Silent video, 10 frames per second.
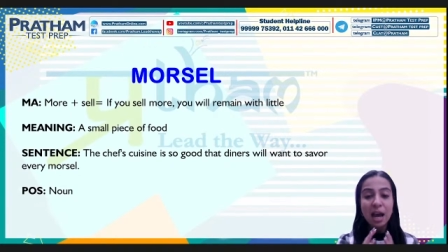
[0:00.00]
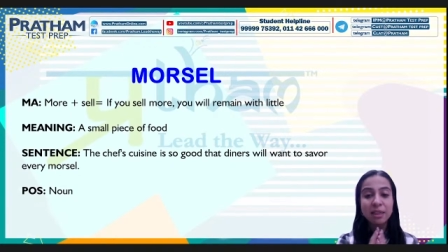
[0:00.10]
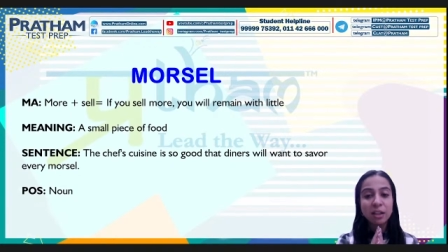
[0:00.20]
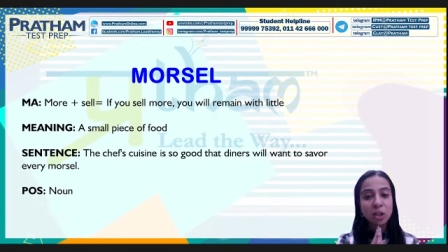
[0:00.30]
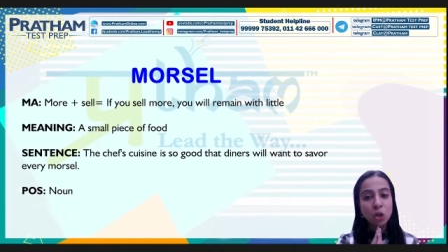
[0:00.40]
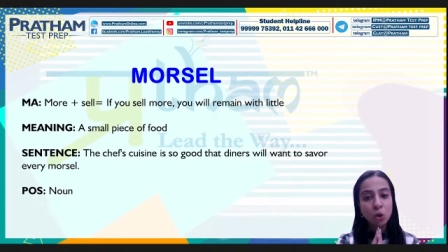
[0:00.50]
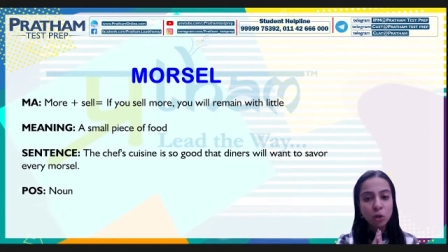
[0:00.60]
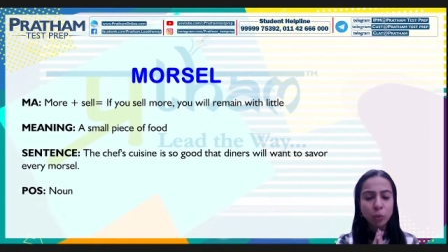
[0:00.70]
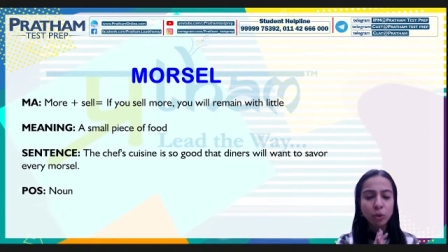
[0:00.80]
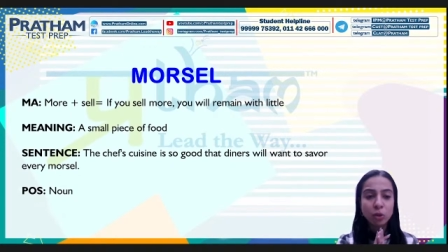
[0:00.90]
And they did
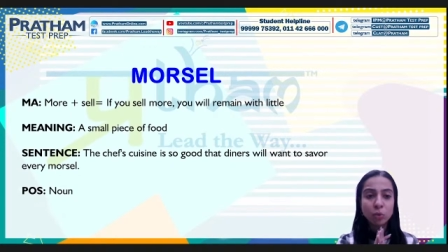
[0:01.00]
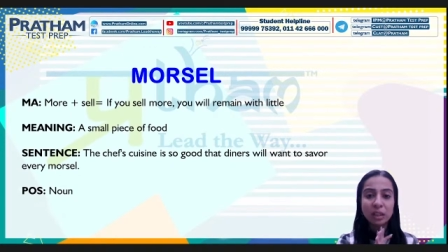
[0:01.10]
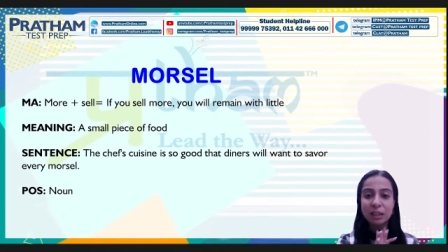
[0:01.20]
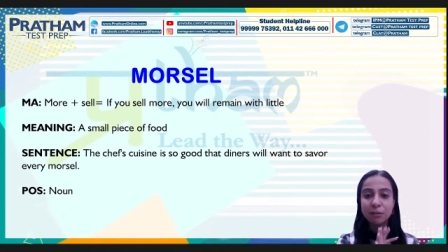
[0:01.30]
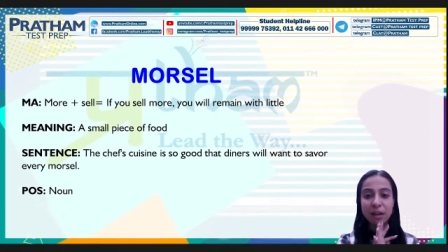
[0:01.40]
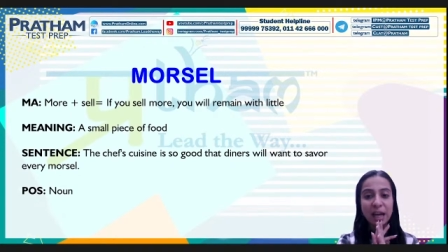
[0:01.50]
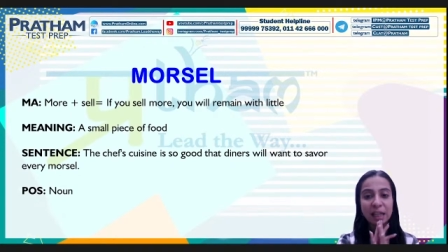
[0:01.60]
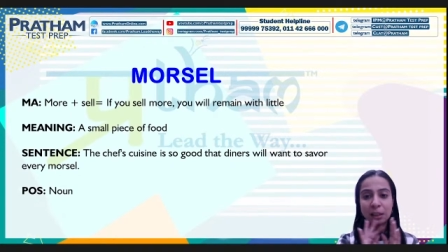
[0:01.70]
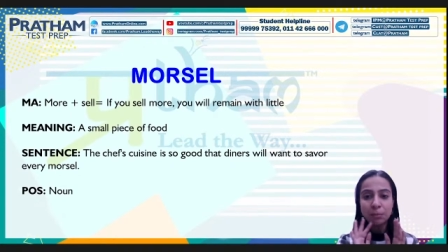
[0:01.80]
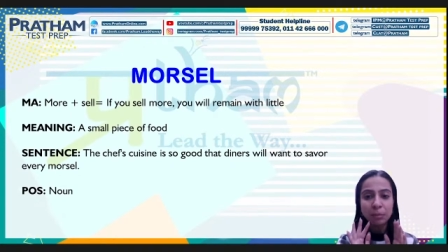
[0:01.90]
not want to leave
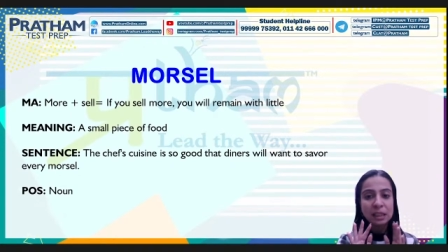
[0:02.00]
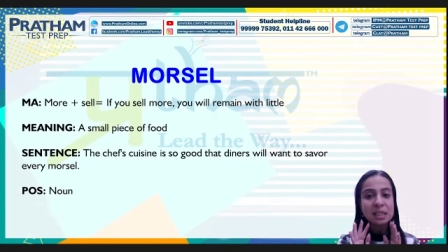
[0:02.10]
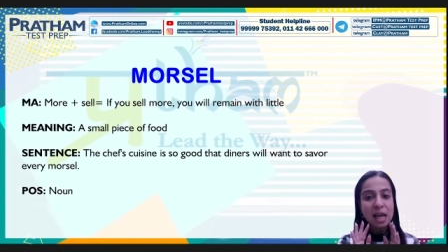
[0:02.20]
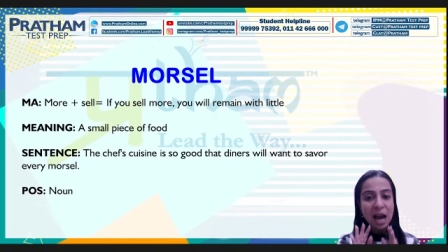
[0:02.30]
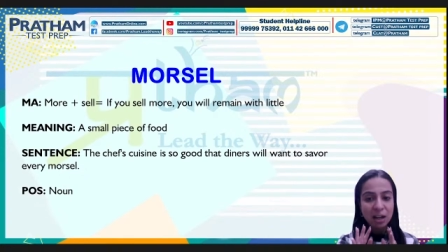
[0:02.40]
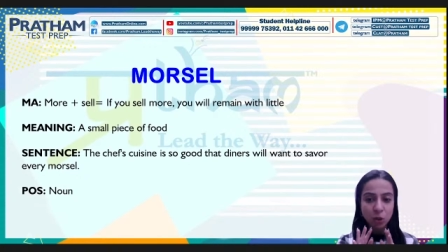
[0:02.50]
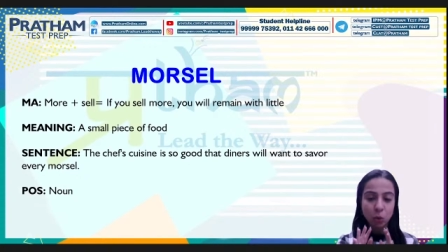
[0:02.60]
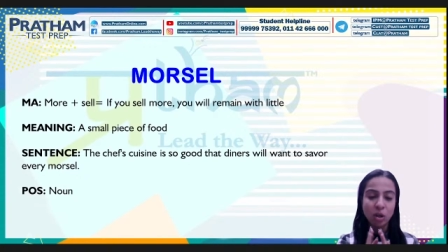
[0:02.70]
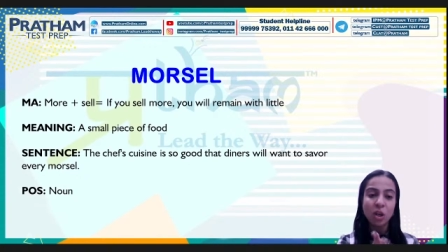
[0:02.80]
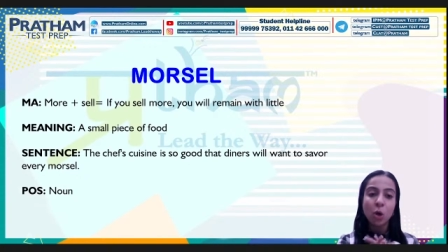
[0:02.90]
any piece at
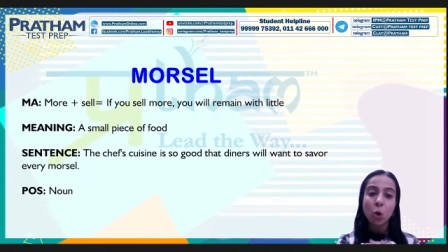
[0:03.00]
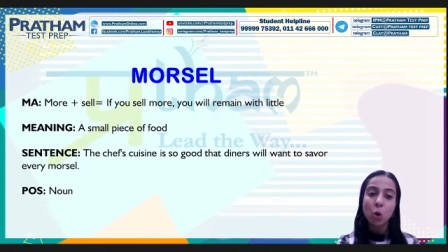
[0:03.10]
all